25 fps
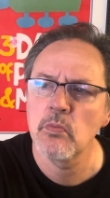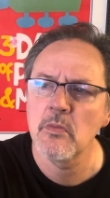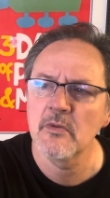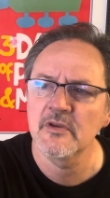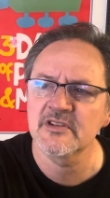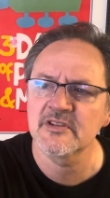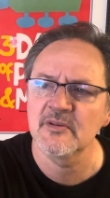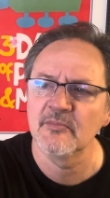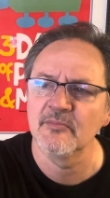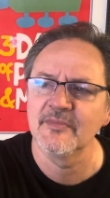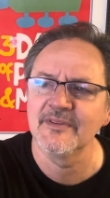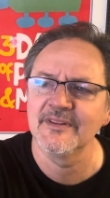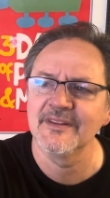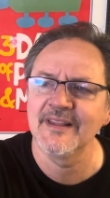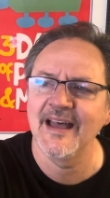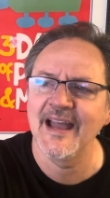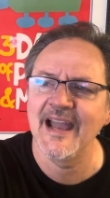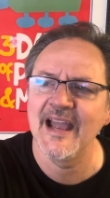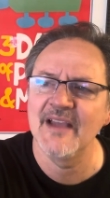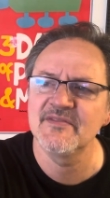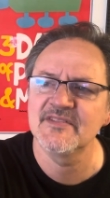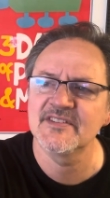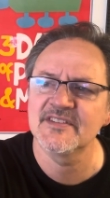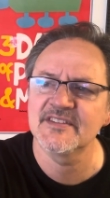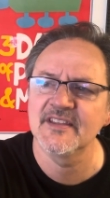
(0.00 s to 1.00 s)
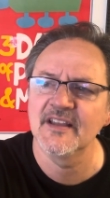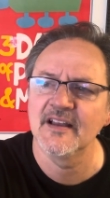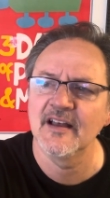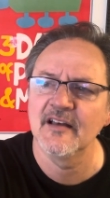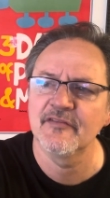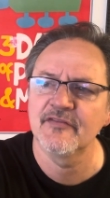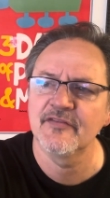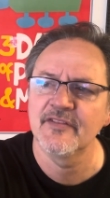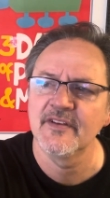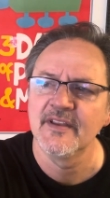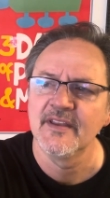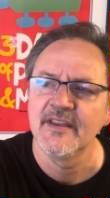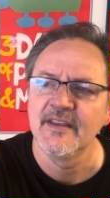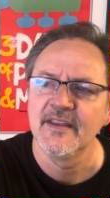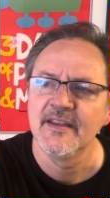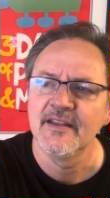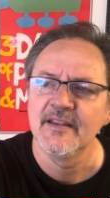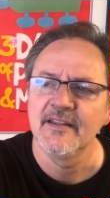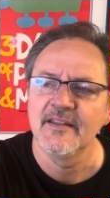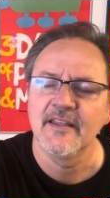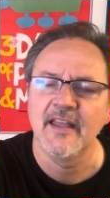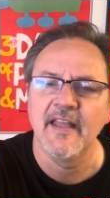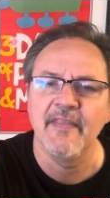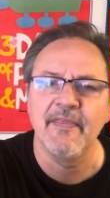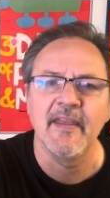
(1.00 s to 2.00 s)
live stuff.
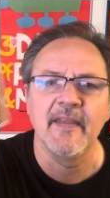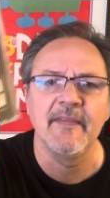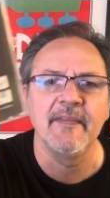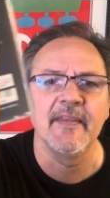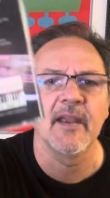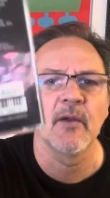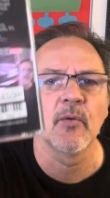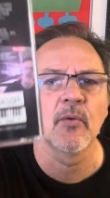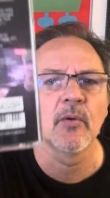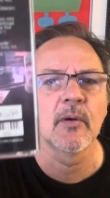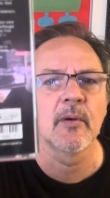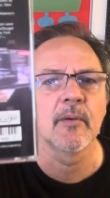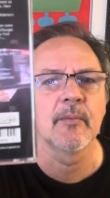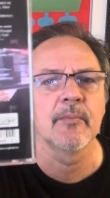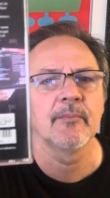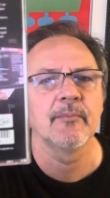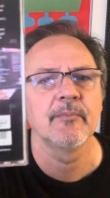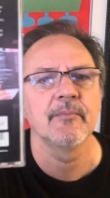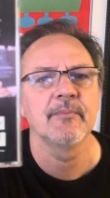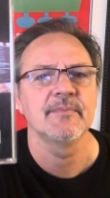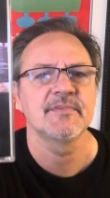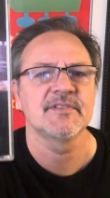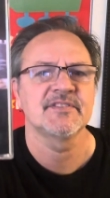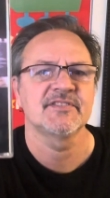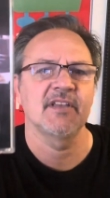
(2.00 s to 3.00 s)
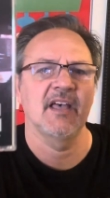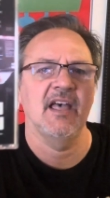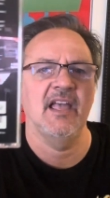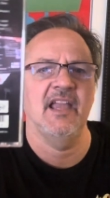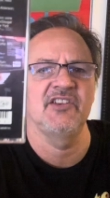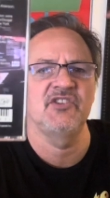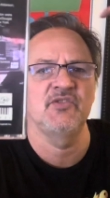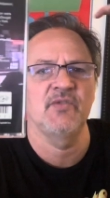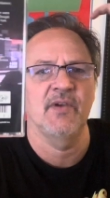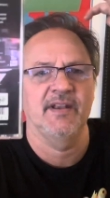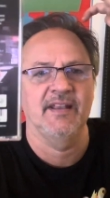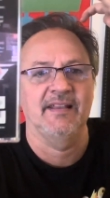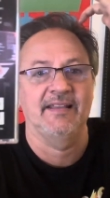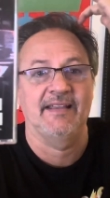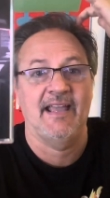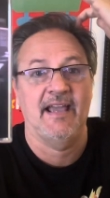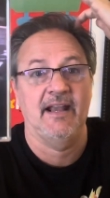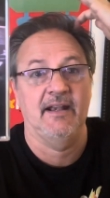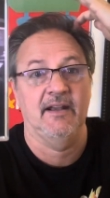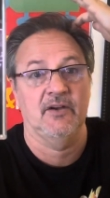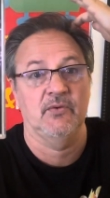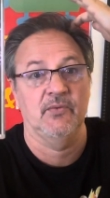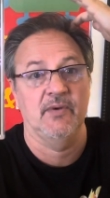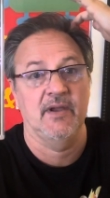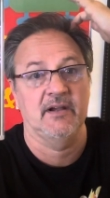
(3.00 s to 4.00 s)
And then they were signed to
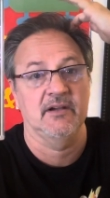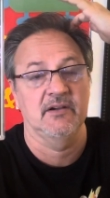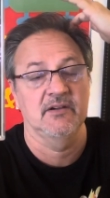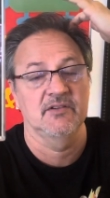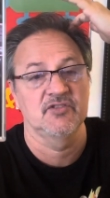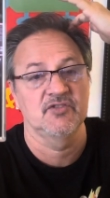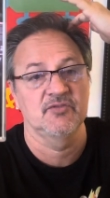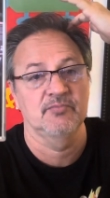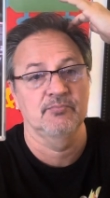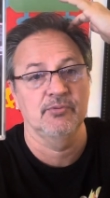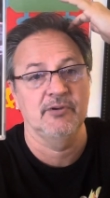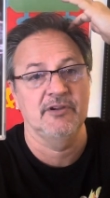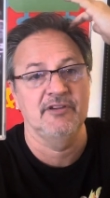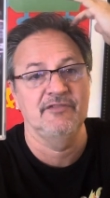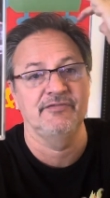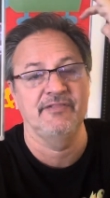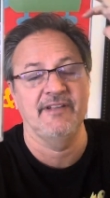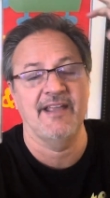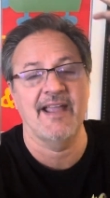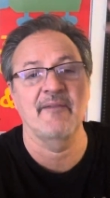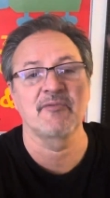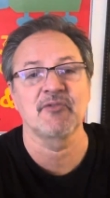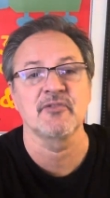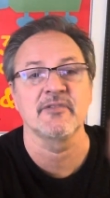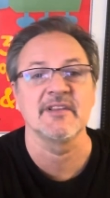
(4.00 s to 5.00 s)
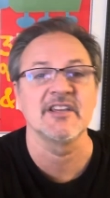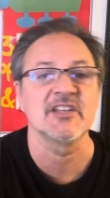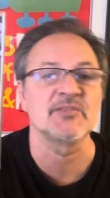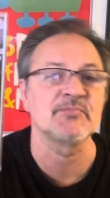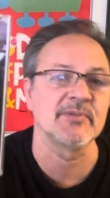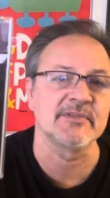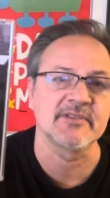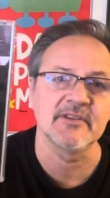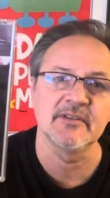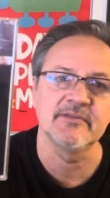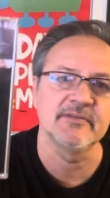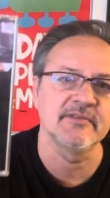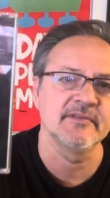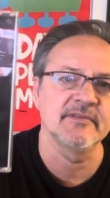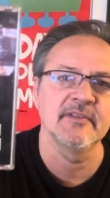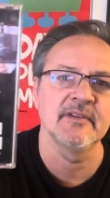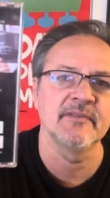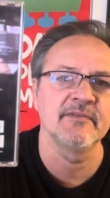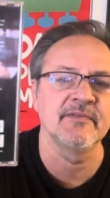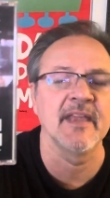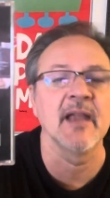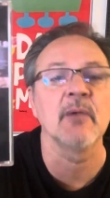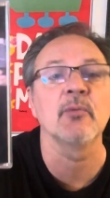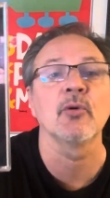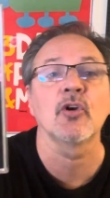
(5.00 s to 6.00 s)
Atlantic Records briefly after this. But
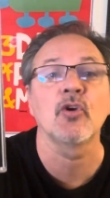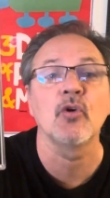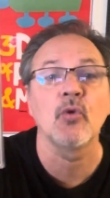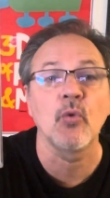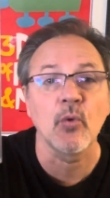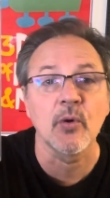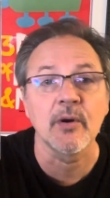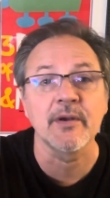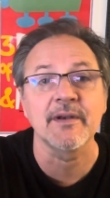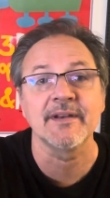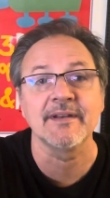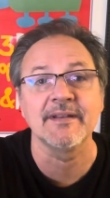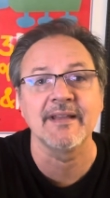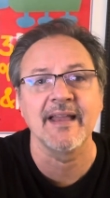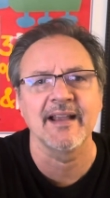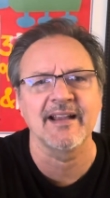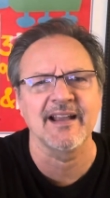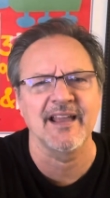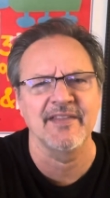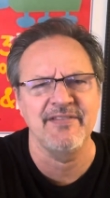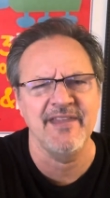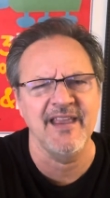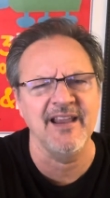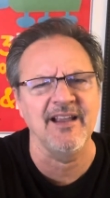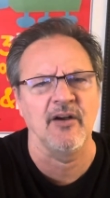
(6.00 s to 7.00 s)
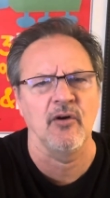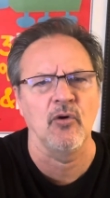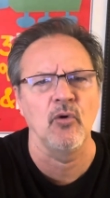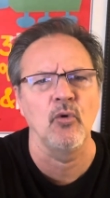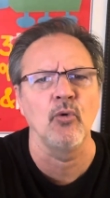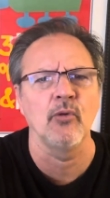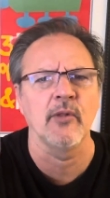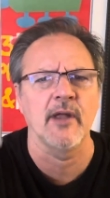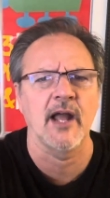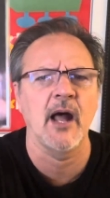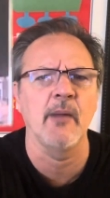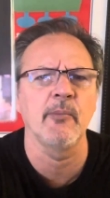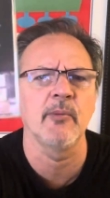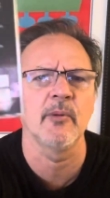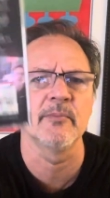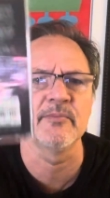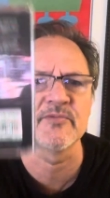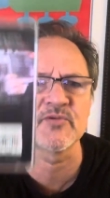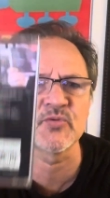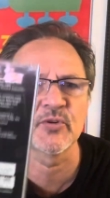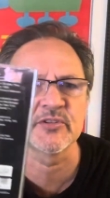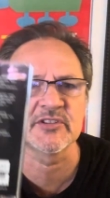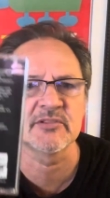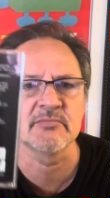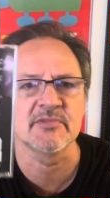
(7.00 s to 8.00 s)
they recorded, like, I think a whole
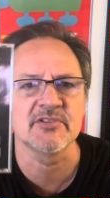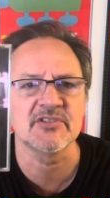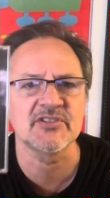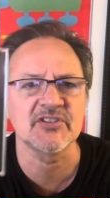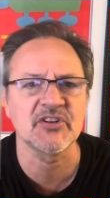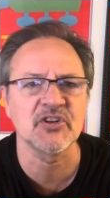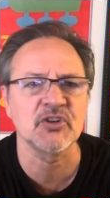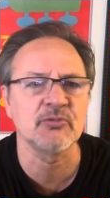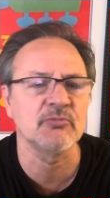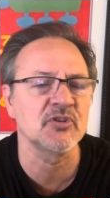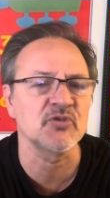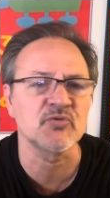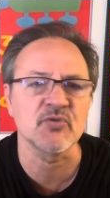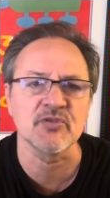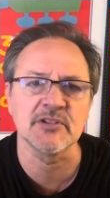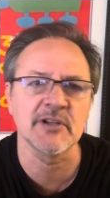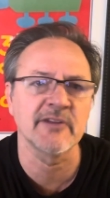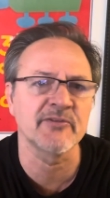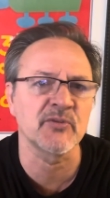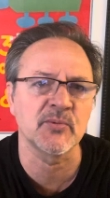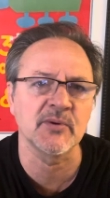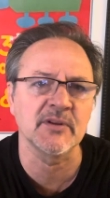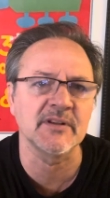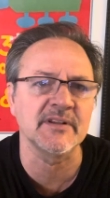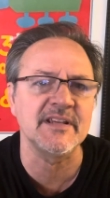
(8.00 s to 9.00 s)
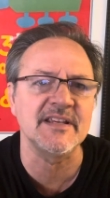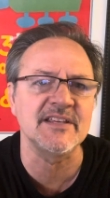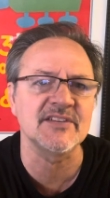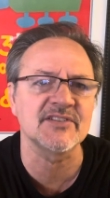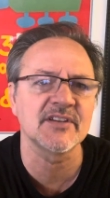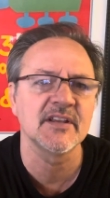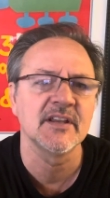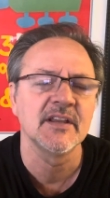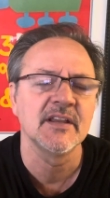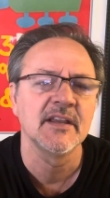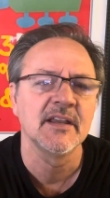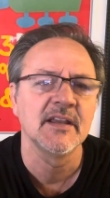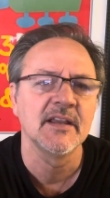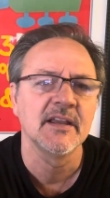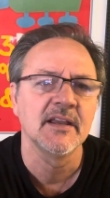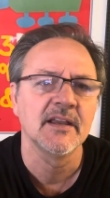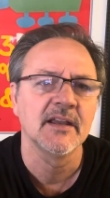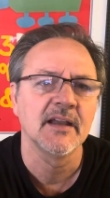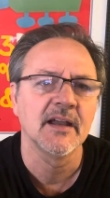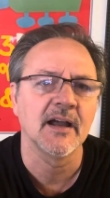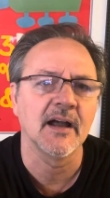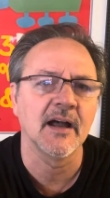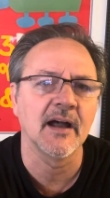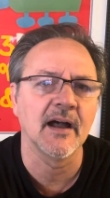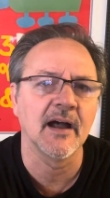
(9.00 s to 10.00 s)
album's worth of material, which was never released.
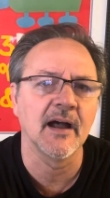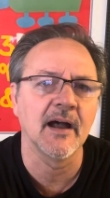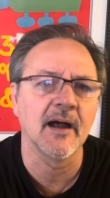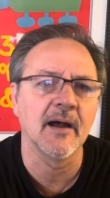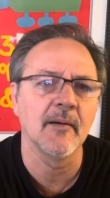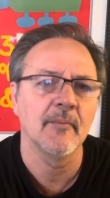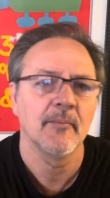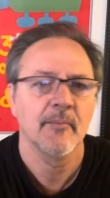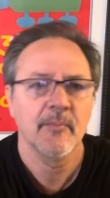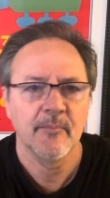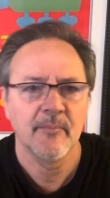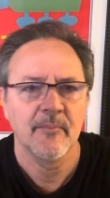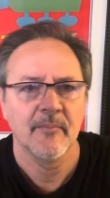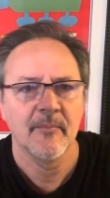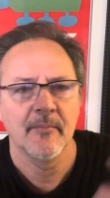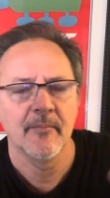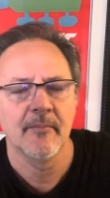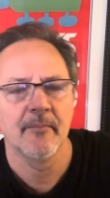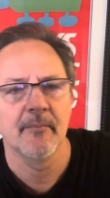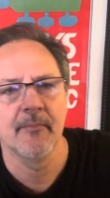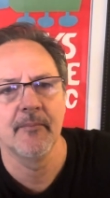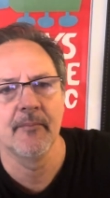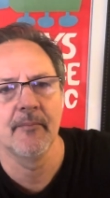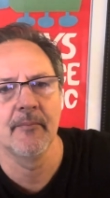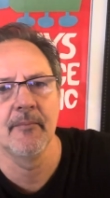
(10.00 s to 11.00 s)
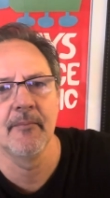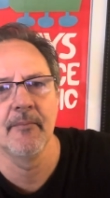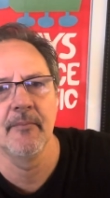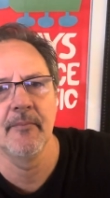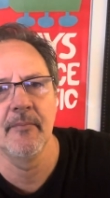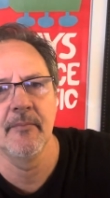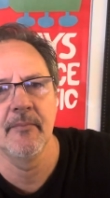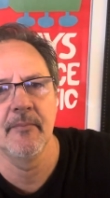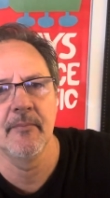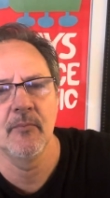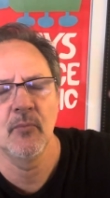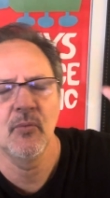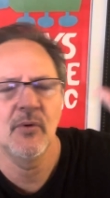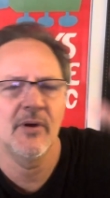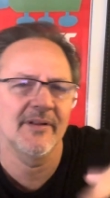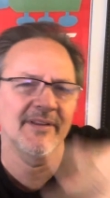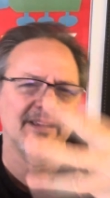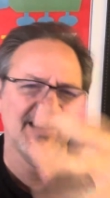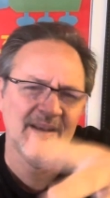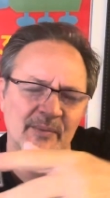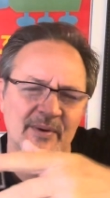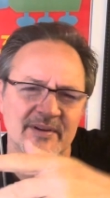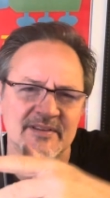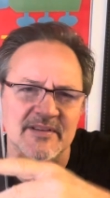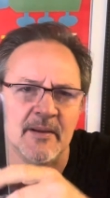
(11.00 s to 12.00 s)
Well,
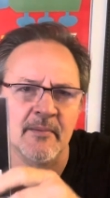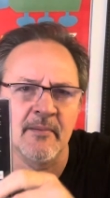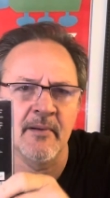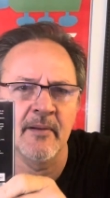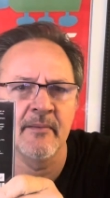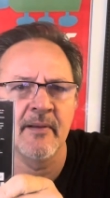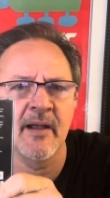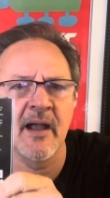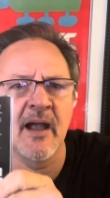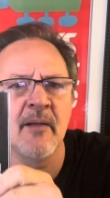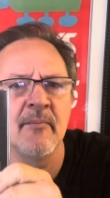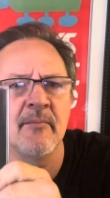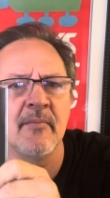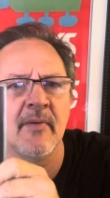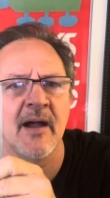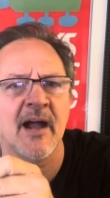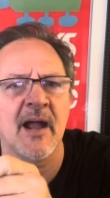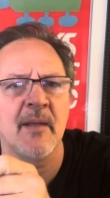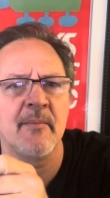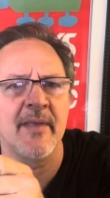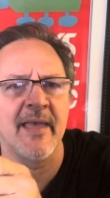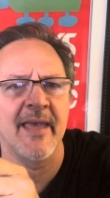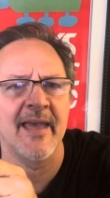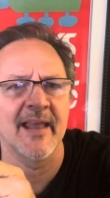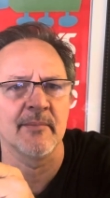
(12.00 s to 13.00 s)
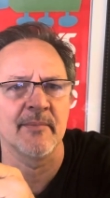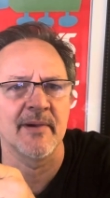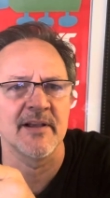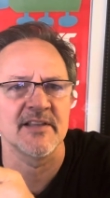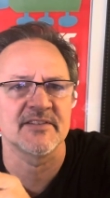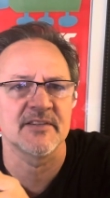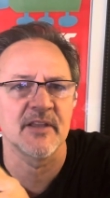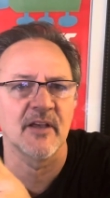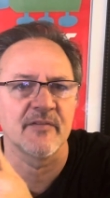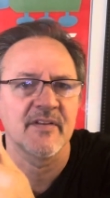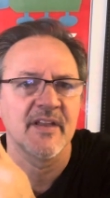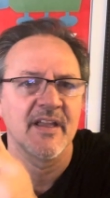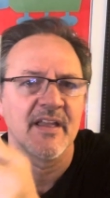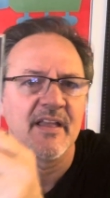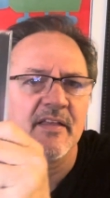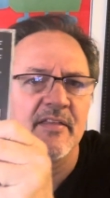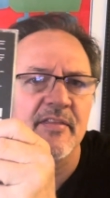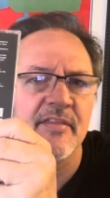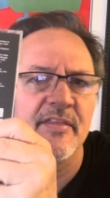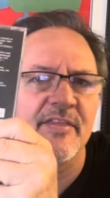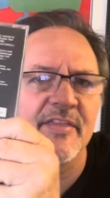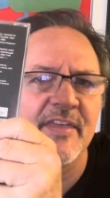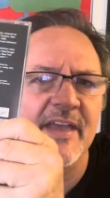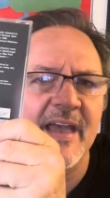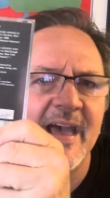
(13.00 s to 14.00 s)
anyways, I'm ahead of myself.
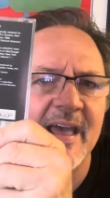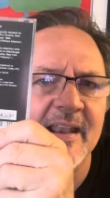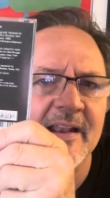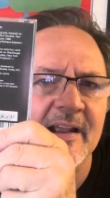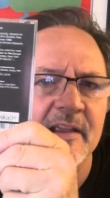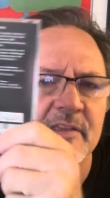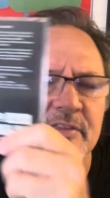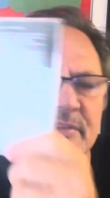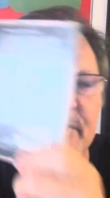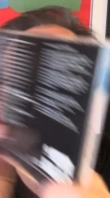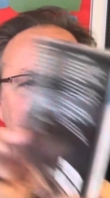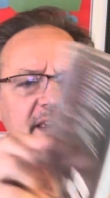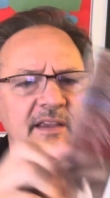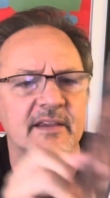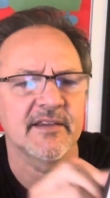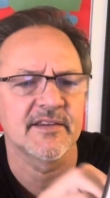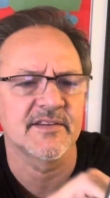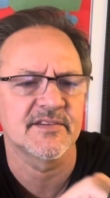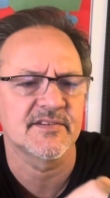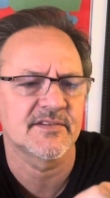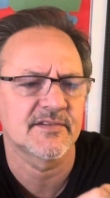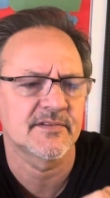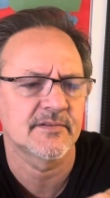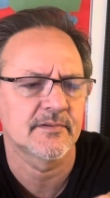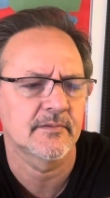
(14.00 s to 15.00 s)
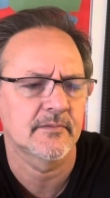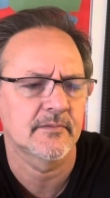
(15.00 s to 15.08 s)
That, I think, is